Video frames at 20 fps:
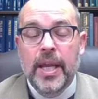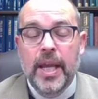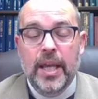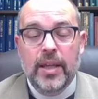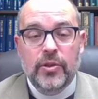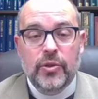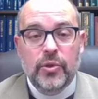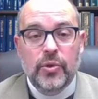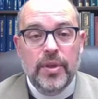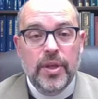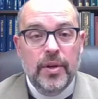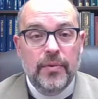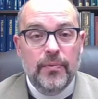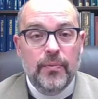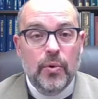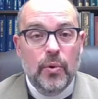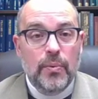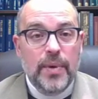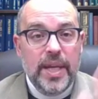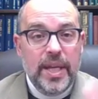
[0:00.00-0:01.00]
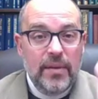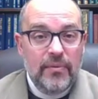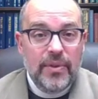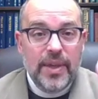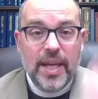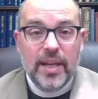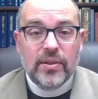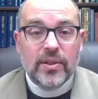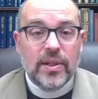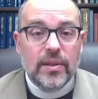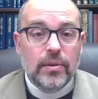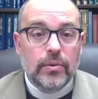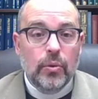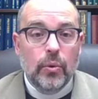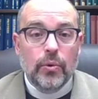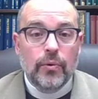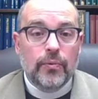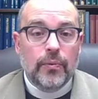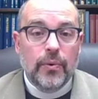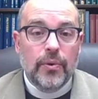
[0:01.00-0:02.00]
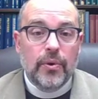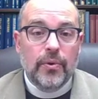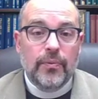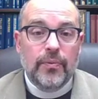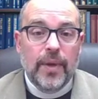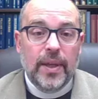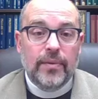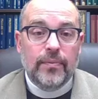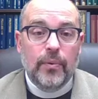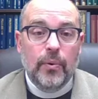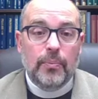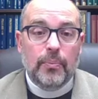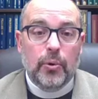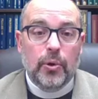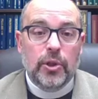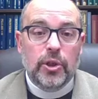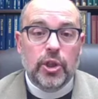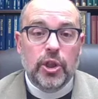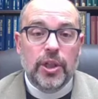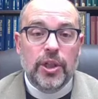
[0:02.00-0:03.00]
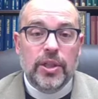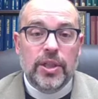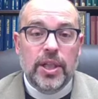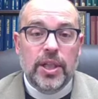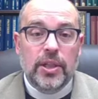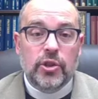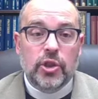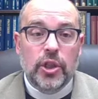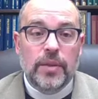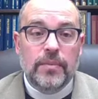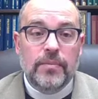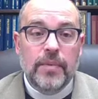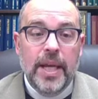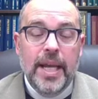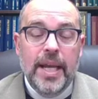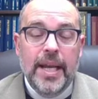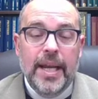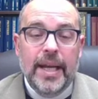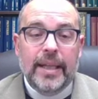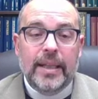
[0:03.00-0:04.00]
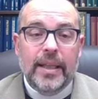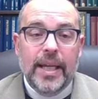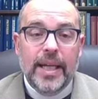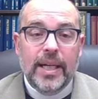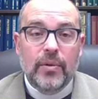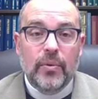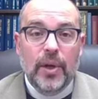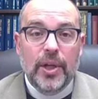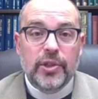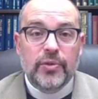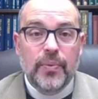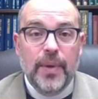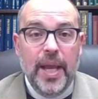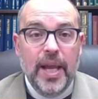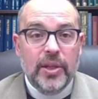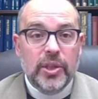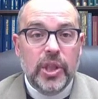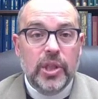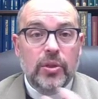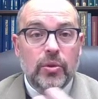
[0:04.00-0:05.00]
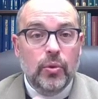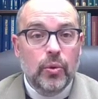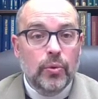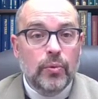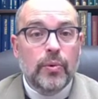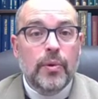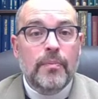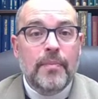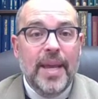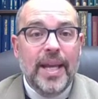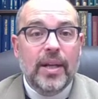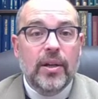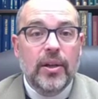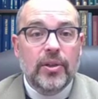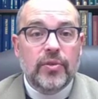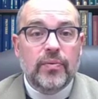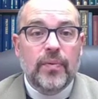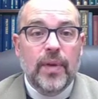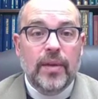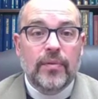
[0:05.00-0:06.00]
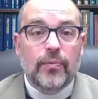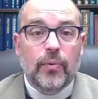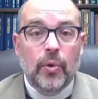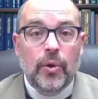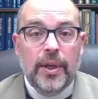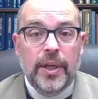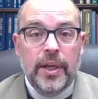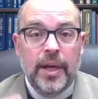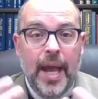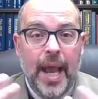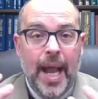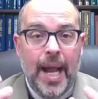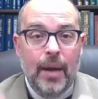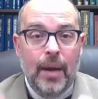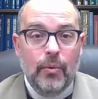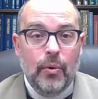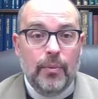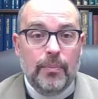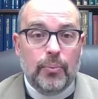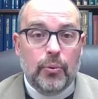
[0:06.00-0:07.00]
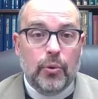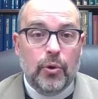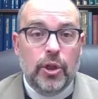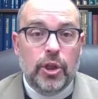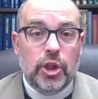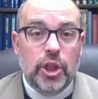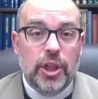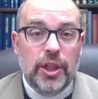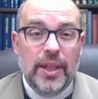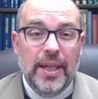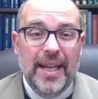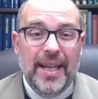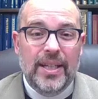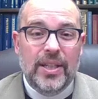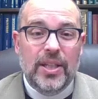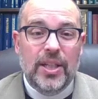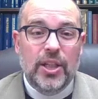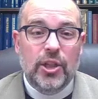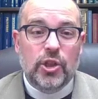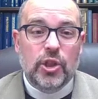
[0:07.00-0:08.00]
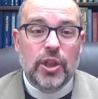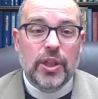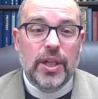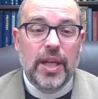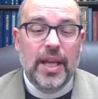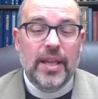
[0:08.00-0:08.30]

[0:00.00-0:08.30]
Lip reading: And so, therefore, we give thanks to the Lord for their faithful preaching and teaching, and likewise, we ask that the Lord would make us faithful in our preaching and teaching.